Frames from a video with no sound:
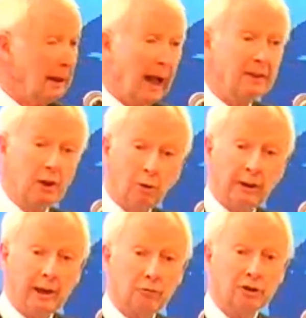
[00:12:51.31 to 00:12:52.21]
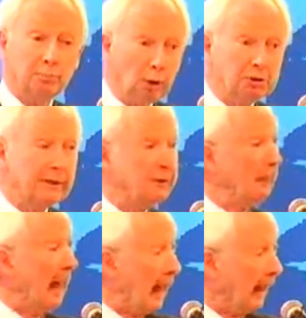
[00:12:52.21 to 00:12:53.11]
And the only interest most of them
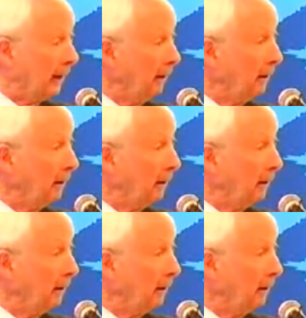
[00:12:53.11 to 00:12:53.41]
had